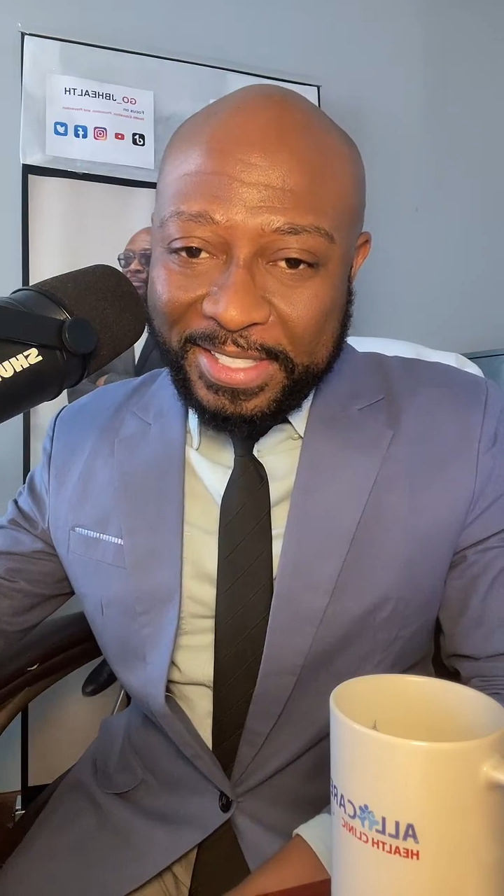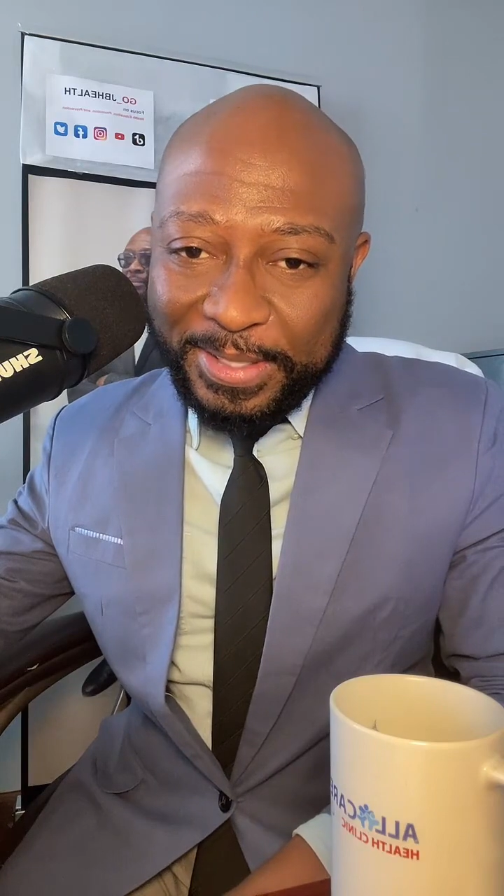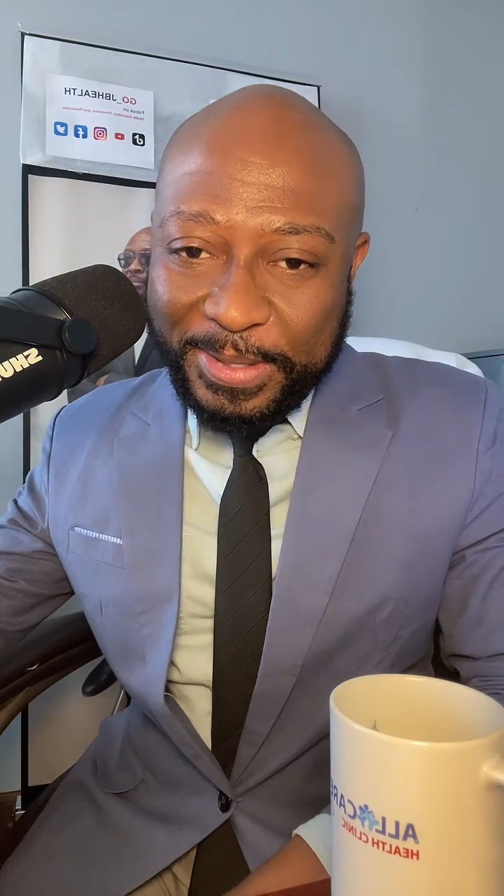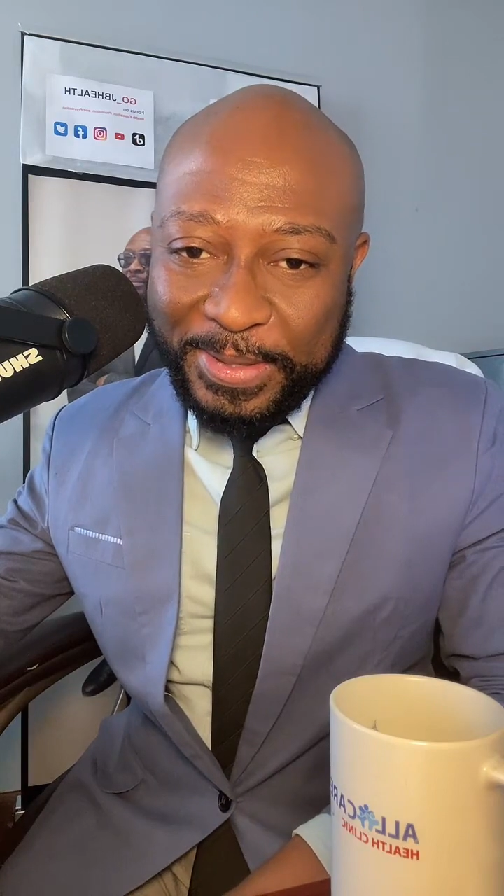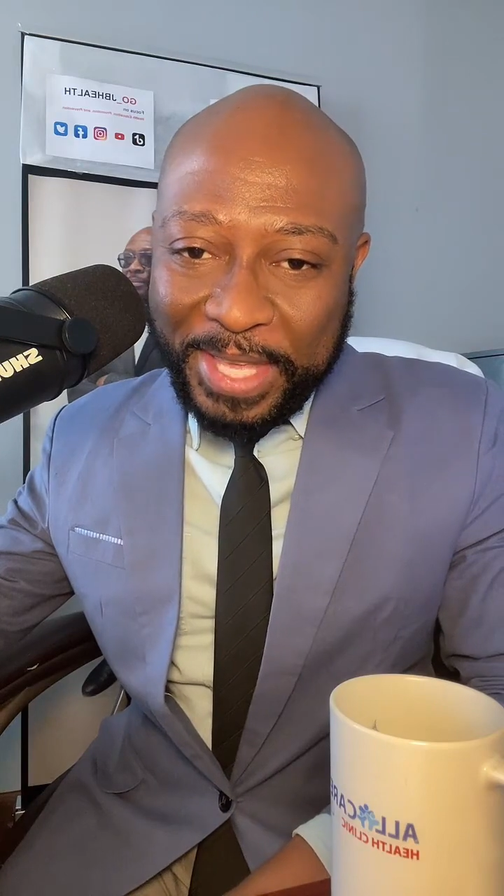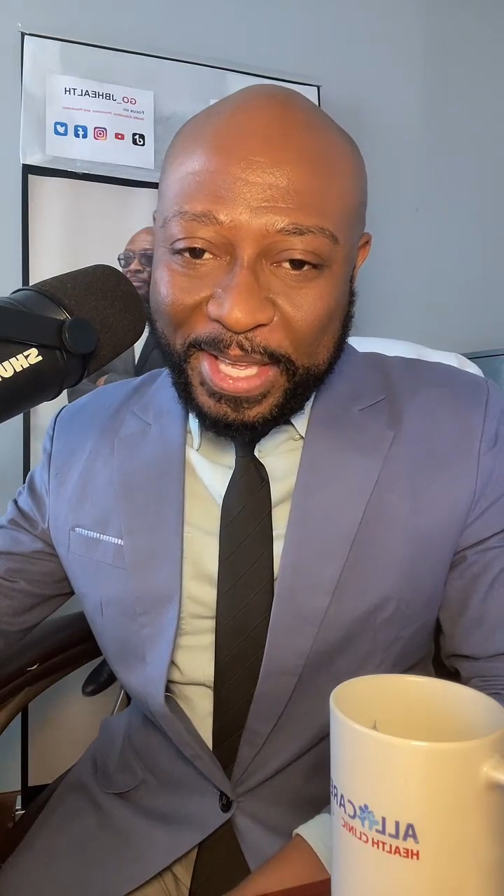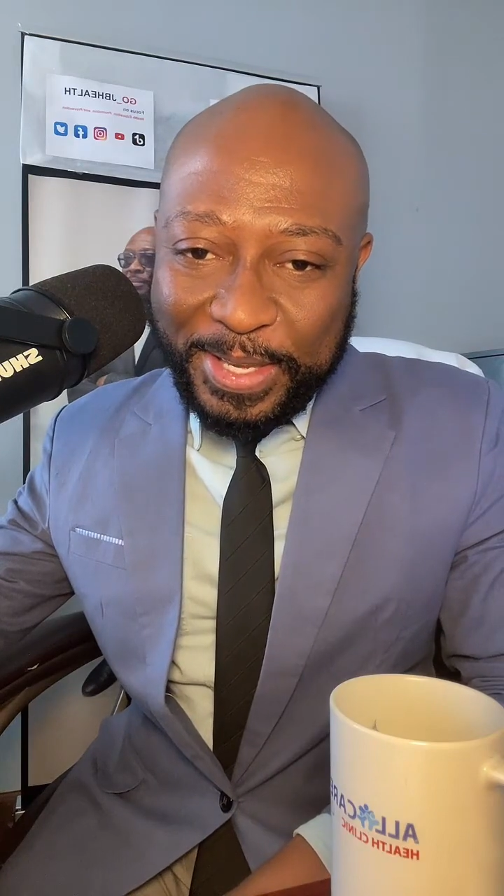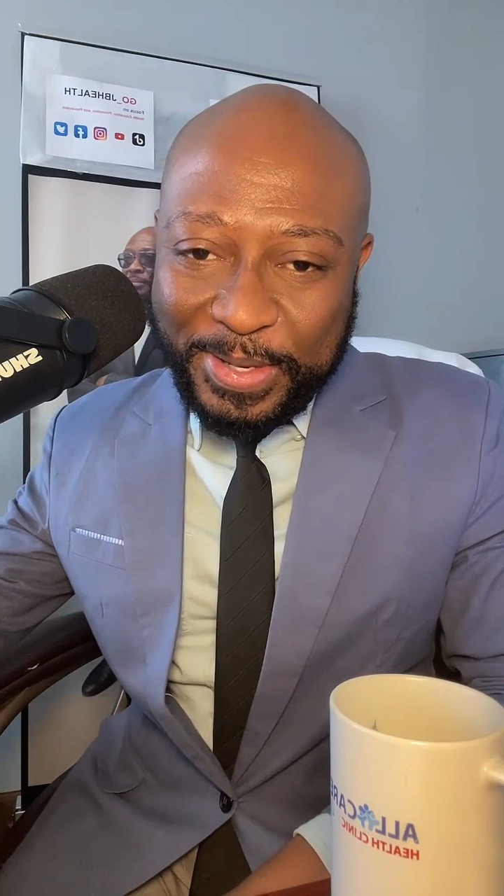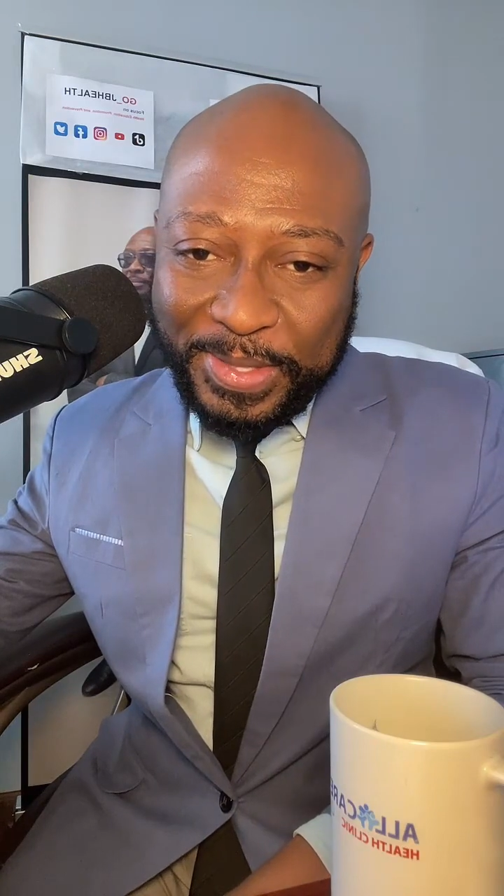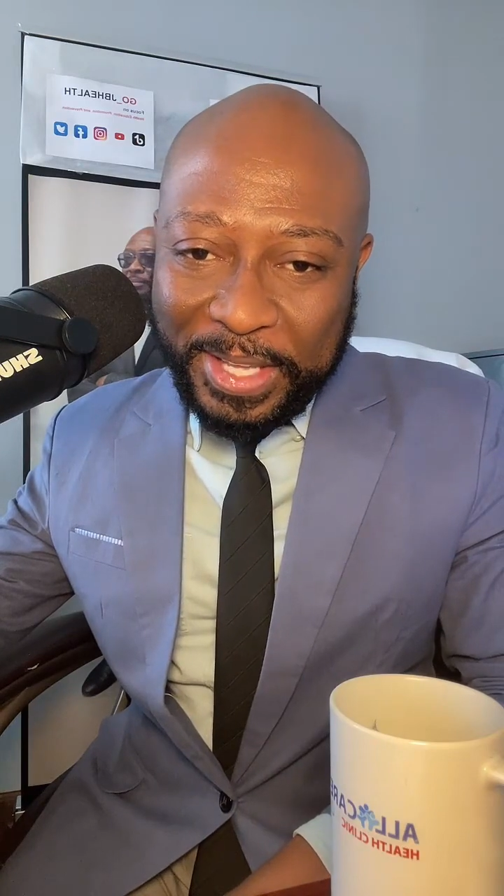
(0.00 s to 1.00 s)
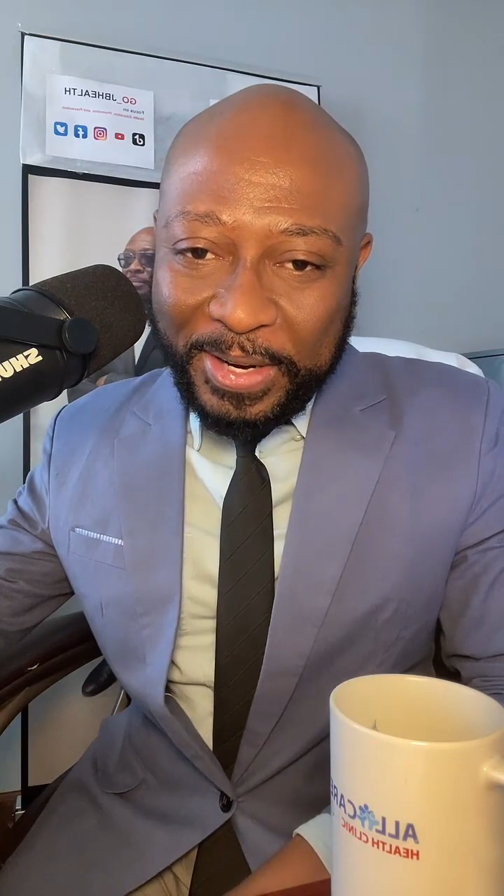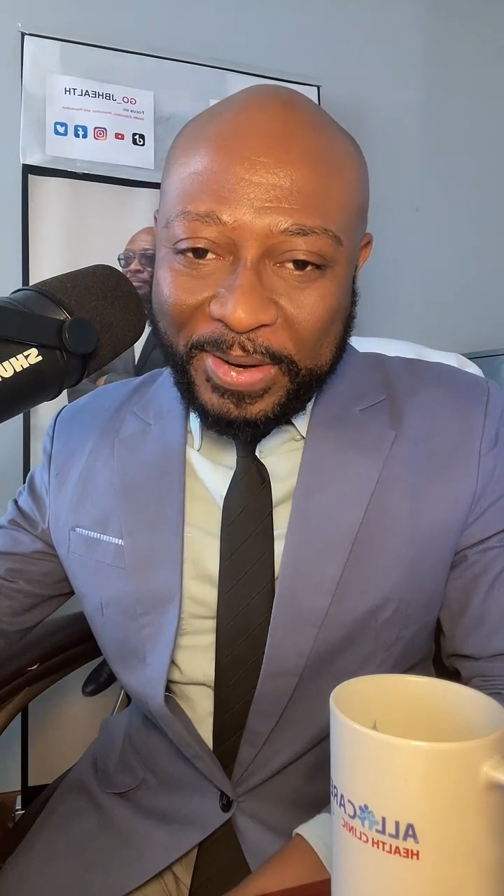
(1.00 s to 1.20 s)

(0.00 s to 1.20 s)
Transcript: So thank you, the